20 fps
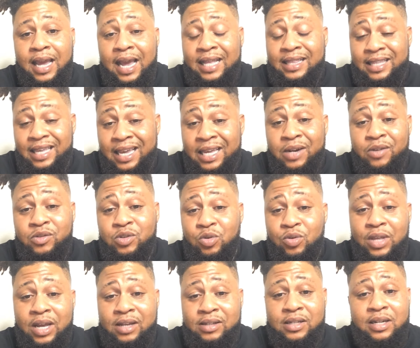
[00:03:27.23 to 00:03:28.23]
At the end of
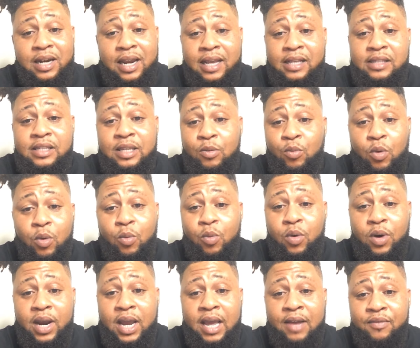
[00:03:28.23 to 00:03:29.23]
2019, when we
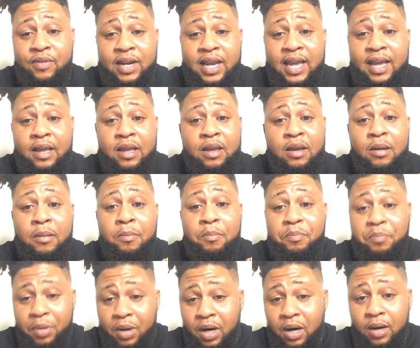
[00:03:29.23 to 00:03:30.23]
were having that
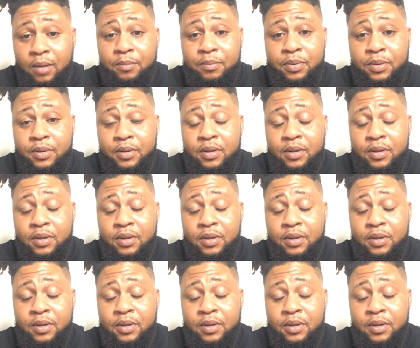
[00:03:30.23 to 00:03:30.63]
pump.